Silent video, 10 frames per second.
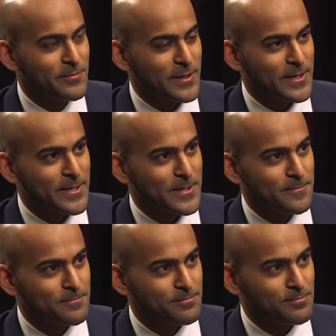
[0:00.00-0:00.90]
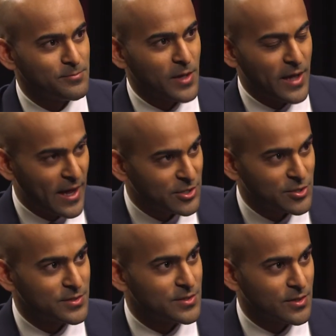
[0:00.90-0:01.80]

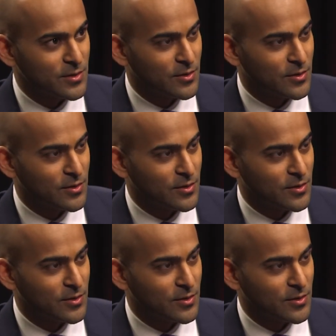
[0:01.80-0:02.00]
actions,